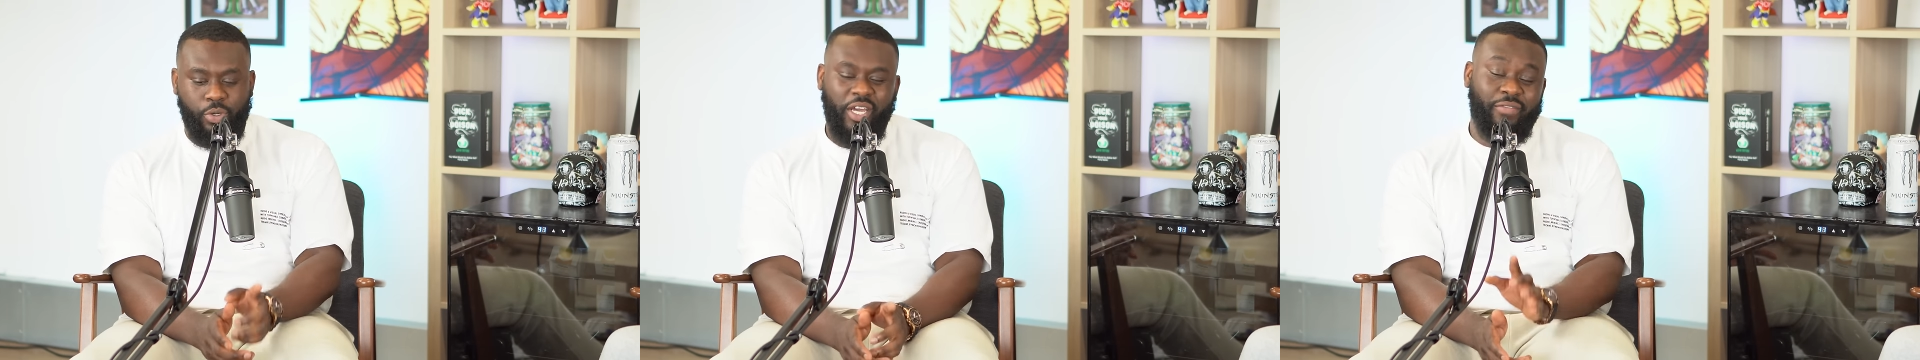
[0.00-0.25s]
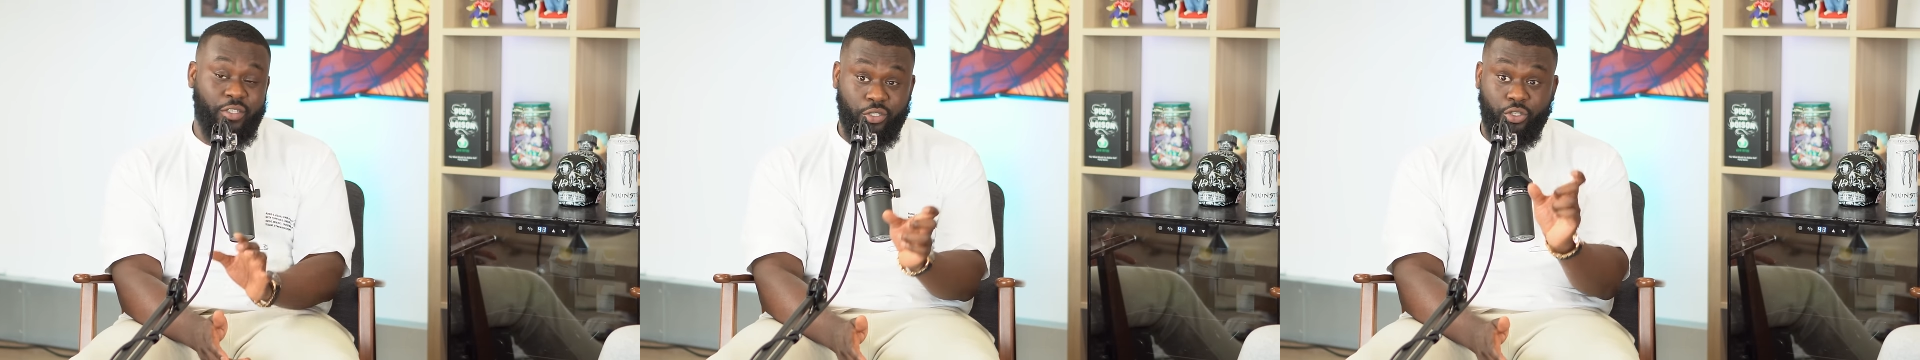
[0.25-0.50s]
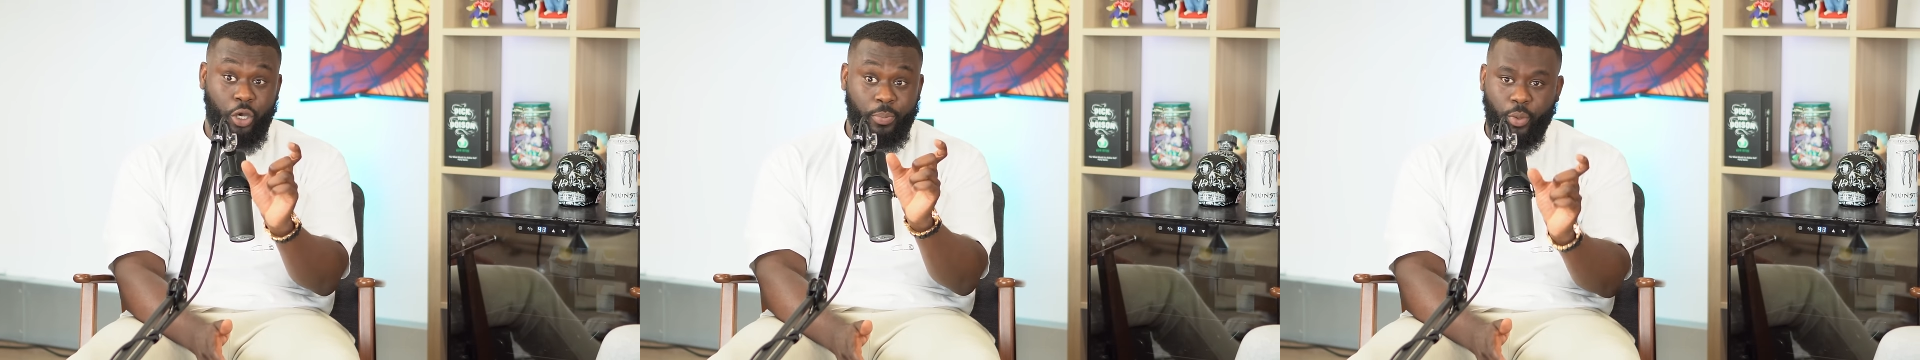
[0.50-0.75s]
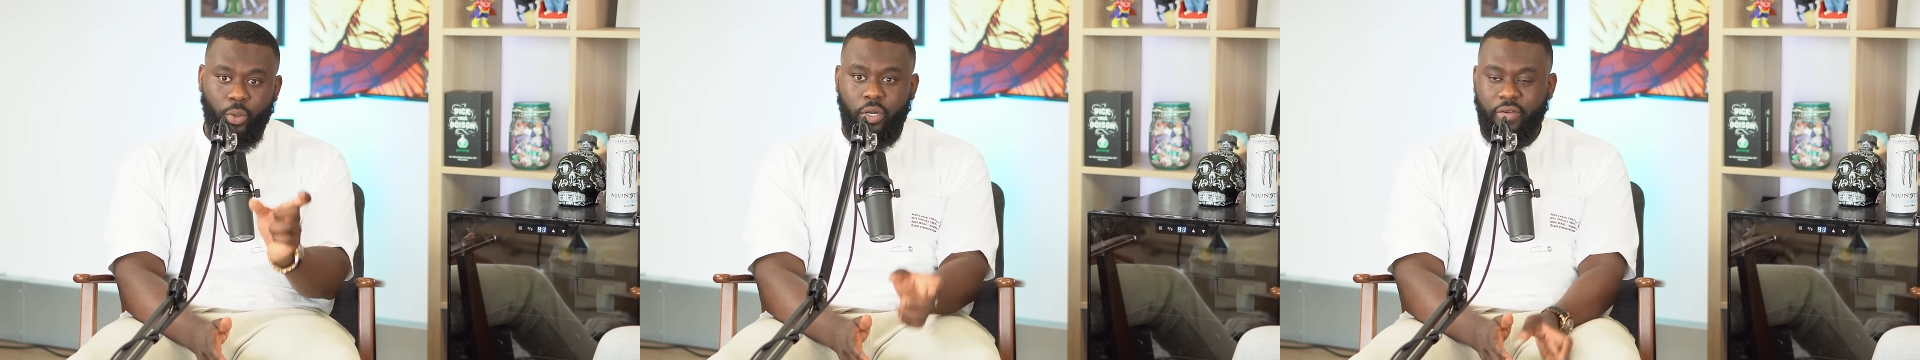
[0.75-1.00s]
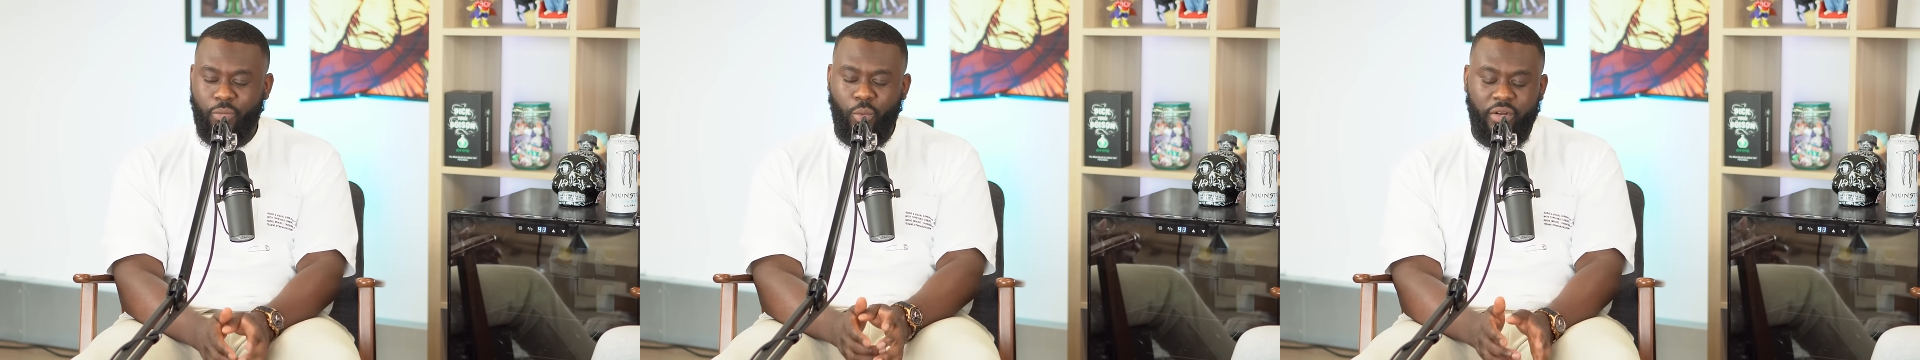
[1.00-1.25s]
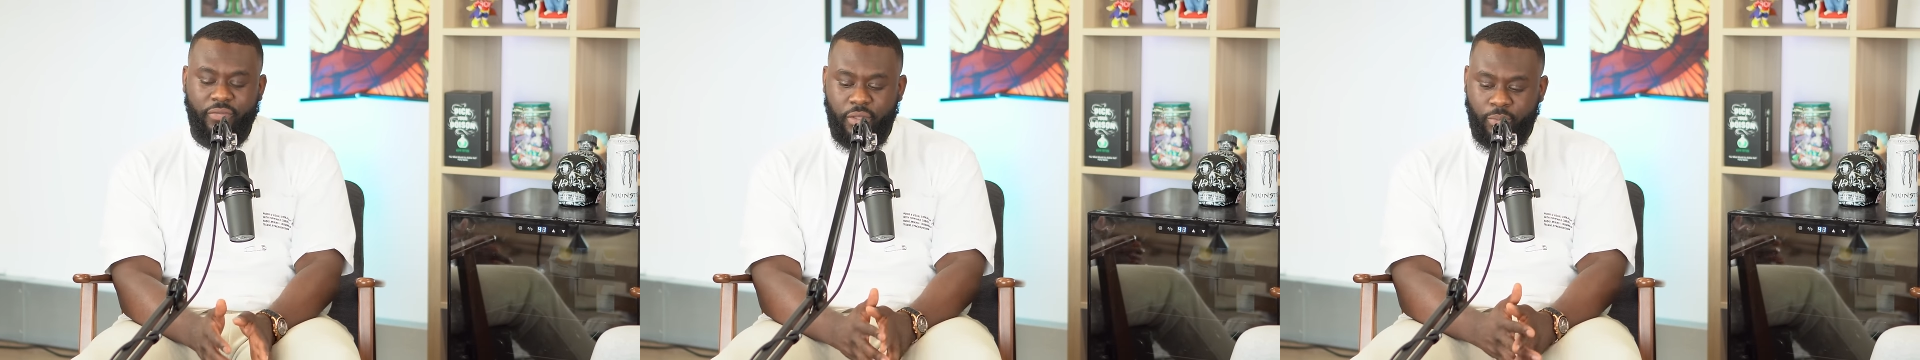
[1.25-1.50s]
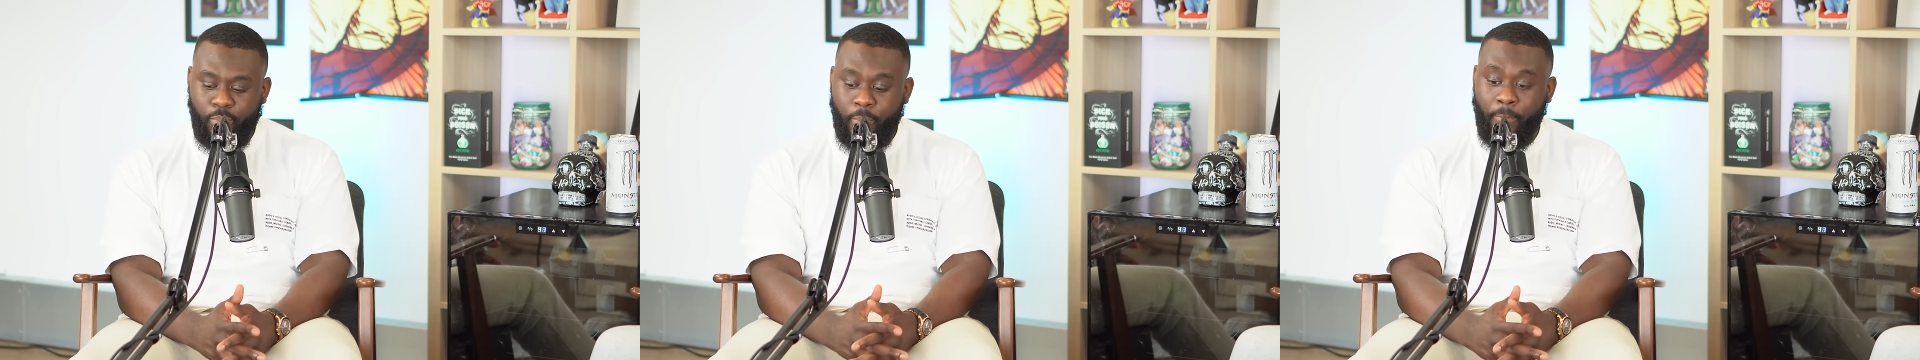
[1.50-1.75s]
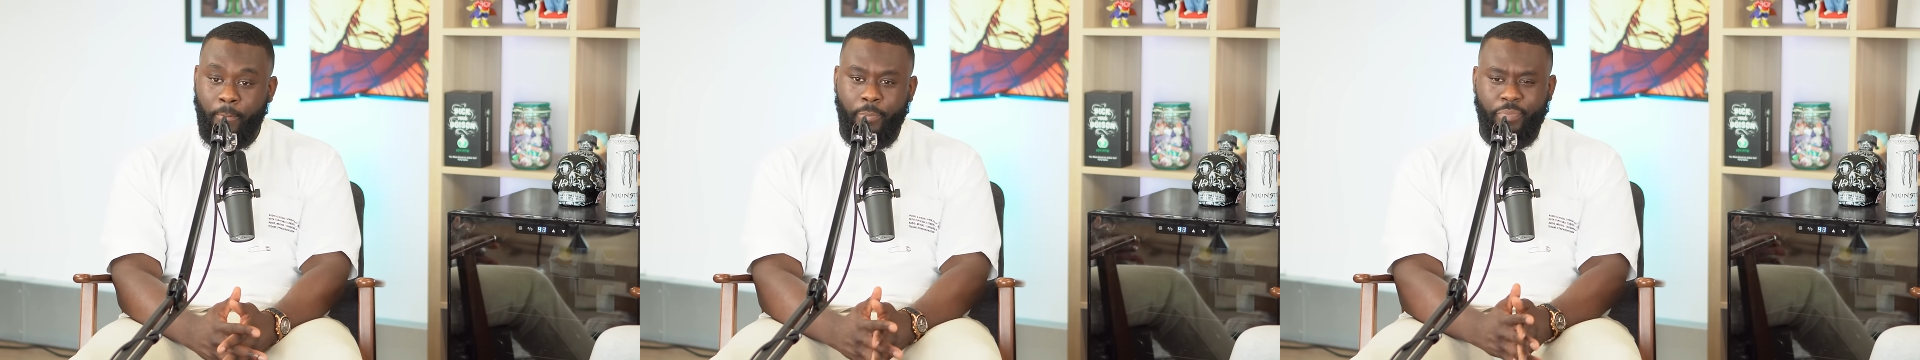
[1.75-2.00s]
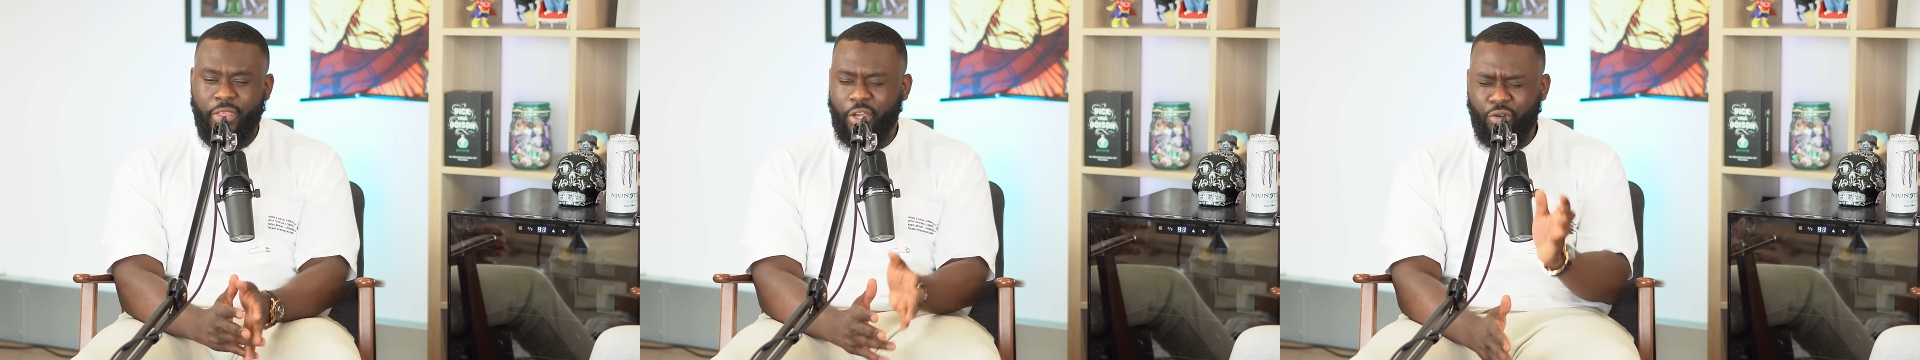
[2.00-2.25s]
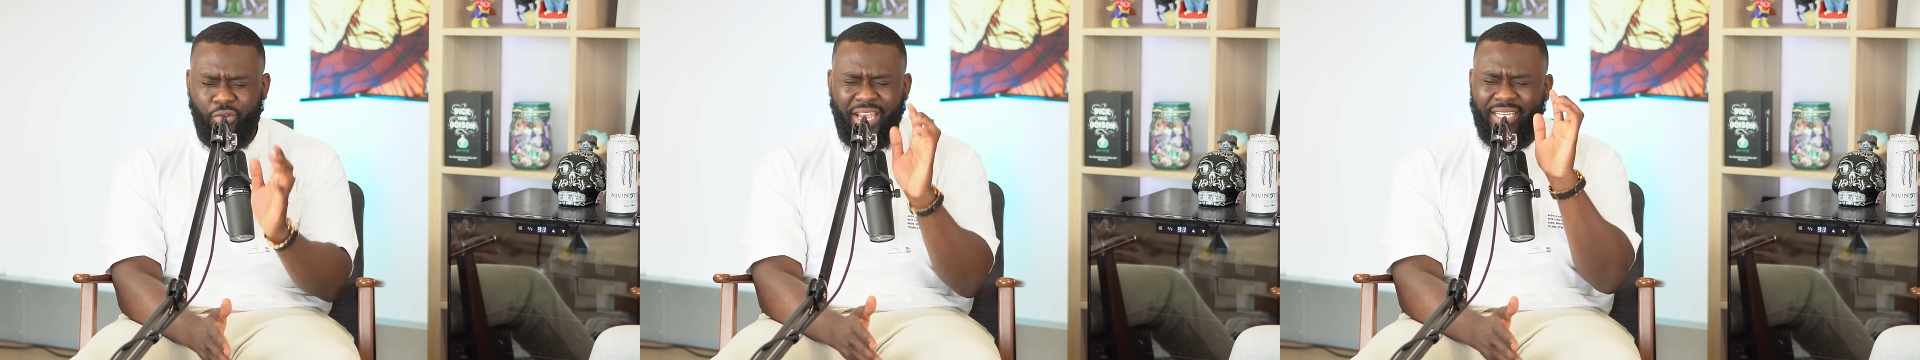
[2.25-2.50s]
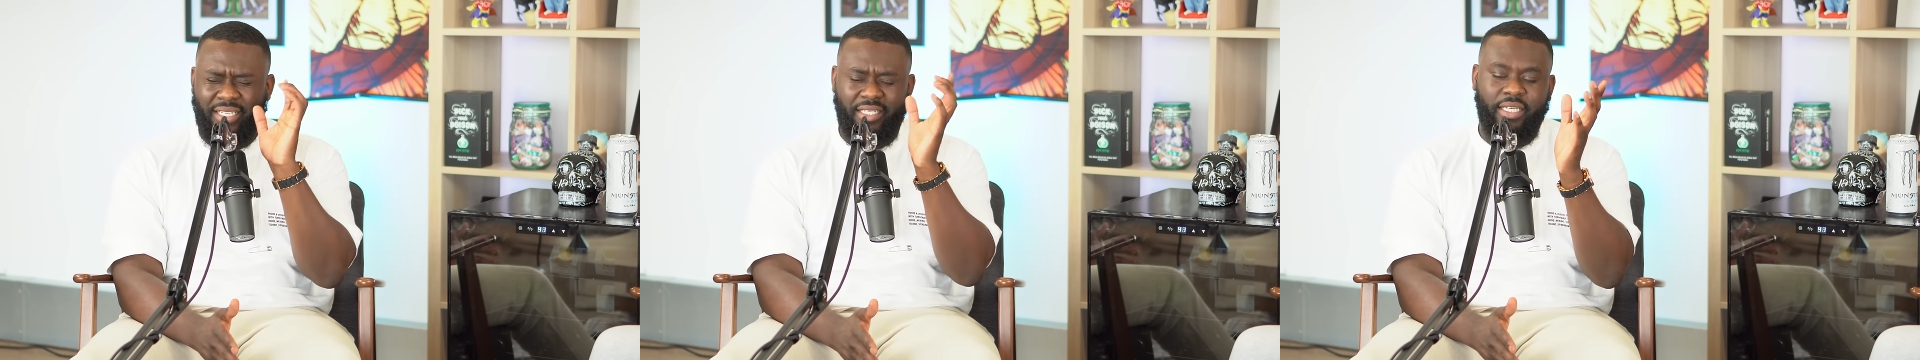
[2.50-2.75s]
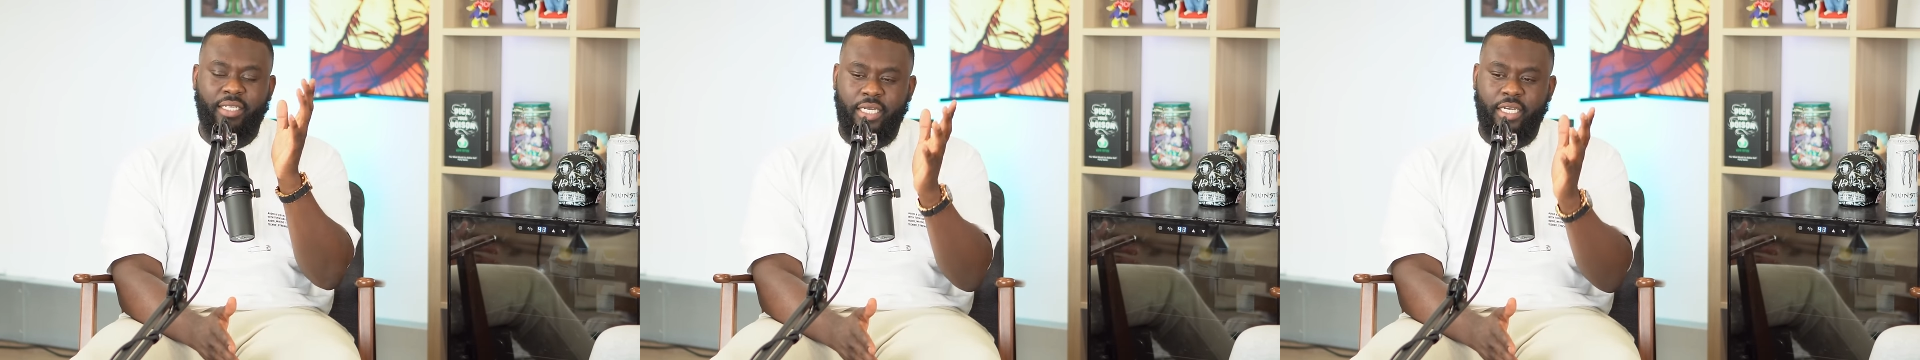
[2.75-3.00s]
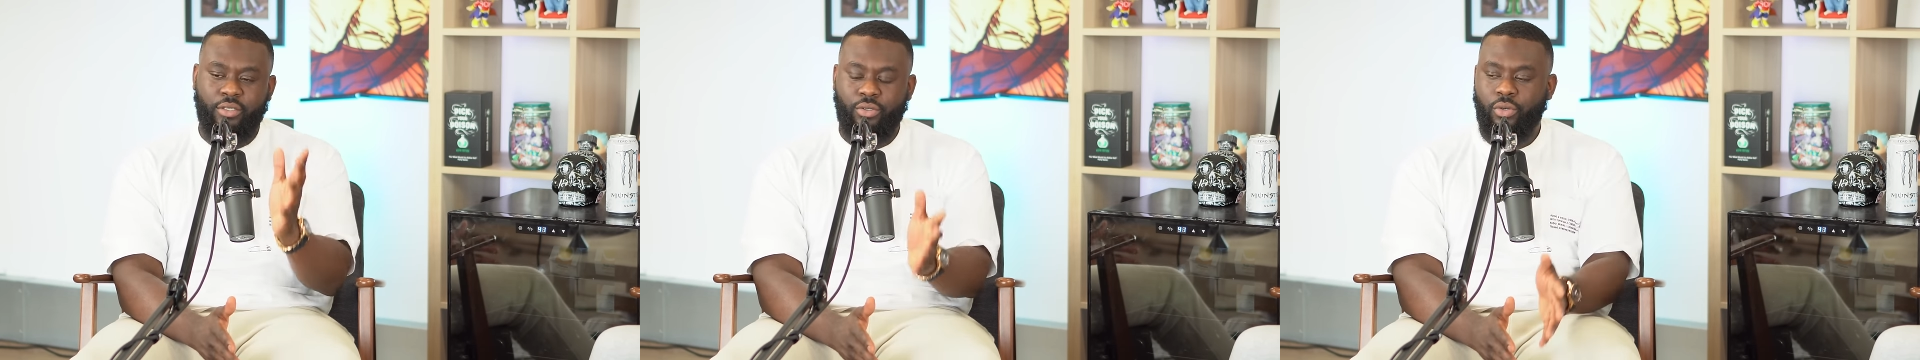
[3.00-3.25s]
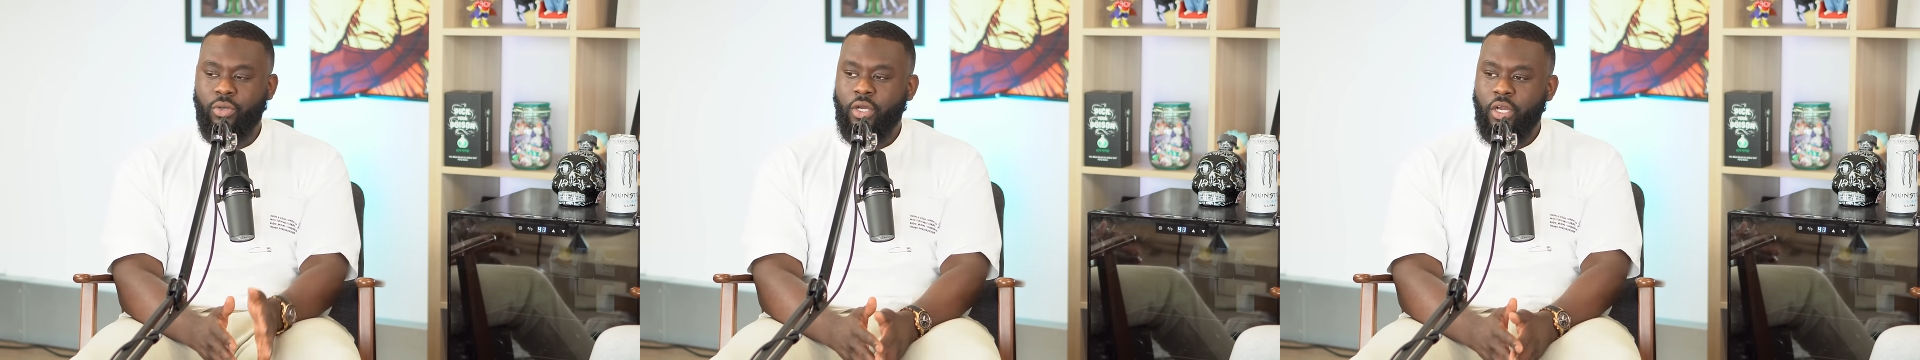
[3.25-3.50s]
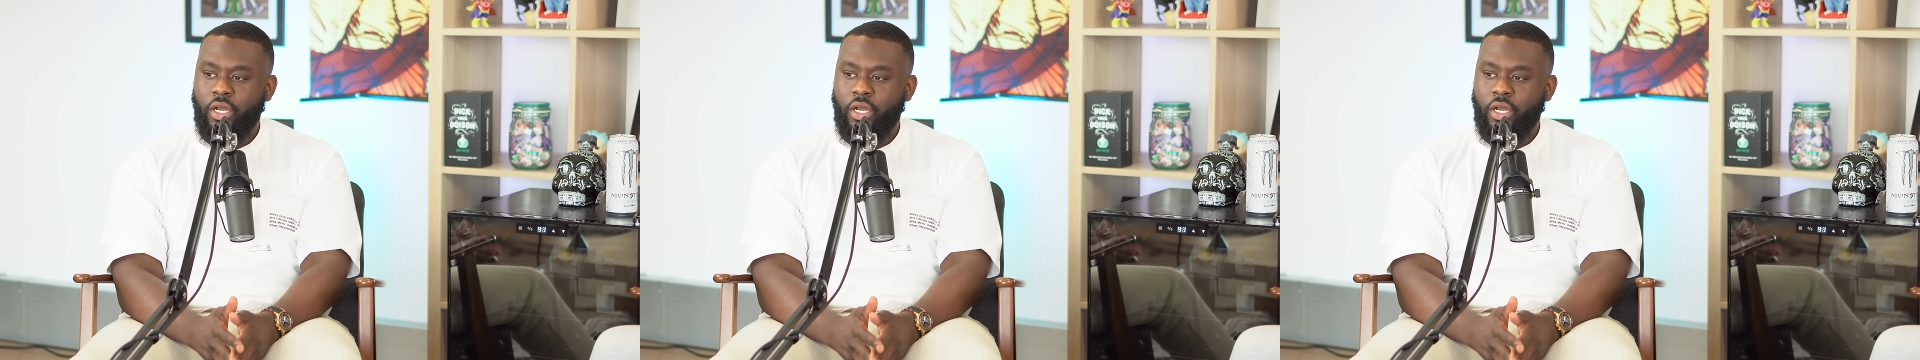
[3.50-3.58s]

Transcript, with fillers: not even to top it all off, one of the the craziest things I saw